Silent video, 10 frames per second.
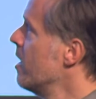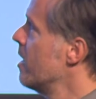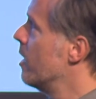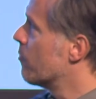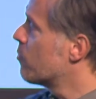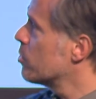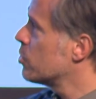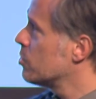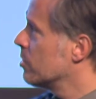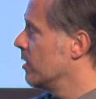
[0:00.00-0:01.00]
And of
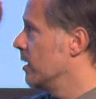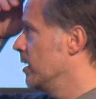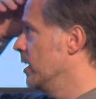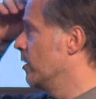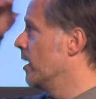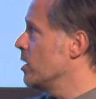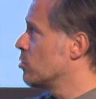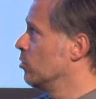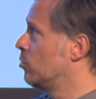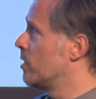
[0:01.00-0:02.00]
course, in
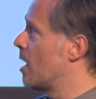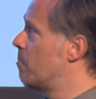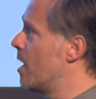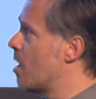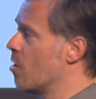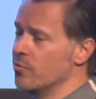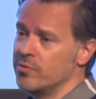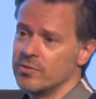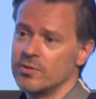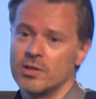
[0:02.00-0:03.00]
relation to the
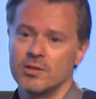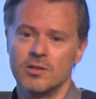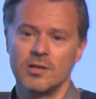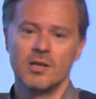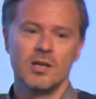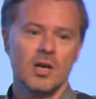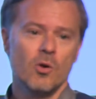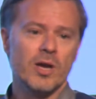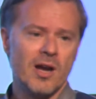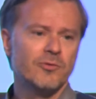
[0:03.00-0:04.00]
above,
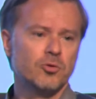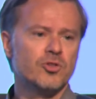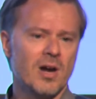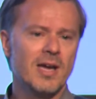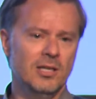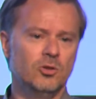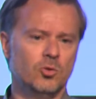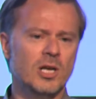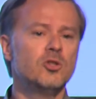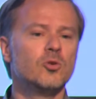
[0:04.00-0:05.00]
we have to try
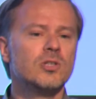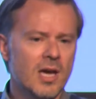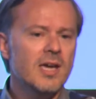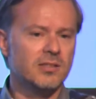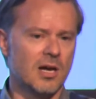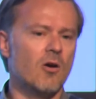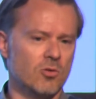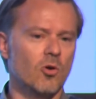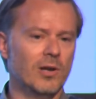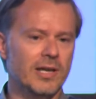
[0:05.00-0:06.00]
to educate our
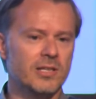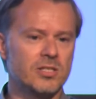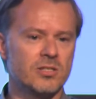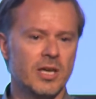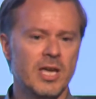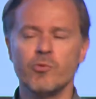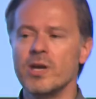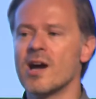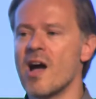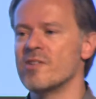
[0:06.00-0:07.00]
colleagues. If we
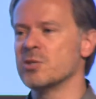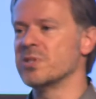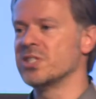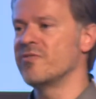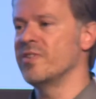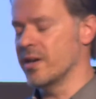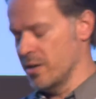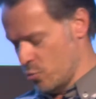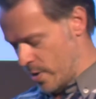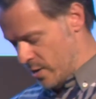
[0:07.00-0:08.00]
have a specific
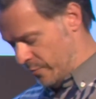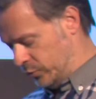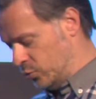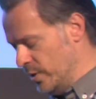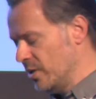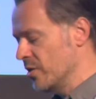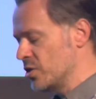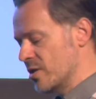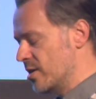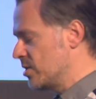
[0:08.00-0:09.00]
way of doing
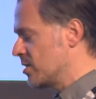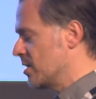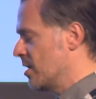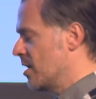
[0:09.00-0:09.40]
research,